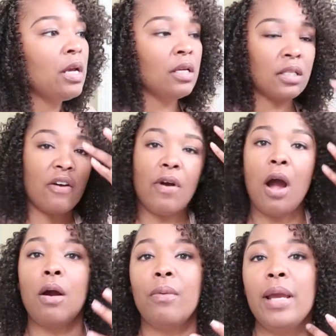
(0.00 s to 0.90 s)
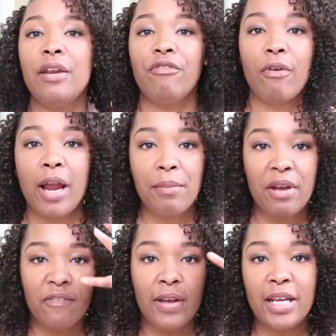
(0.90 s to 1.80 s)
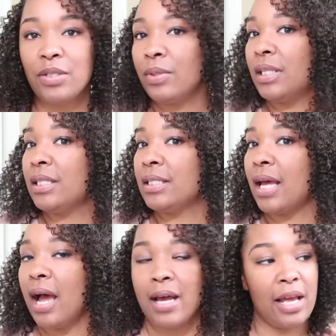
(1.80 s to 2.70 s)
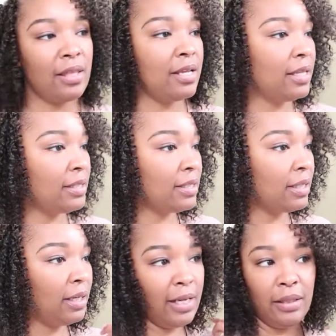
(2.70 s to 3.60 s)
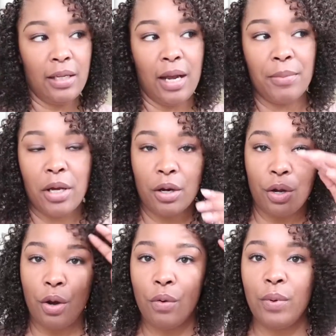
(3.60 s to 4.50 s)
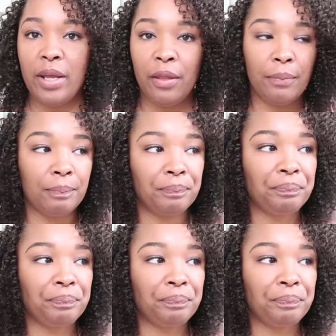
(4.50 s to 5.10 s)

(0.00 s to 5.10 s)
So I've already framed my face with this side. I think this is the length that I'm gonna go with.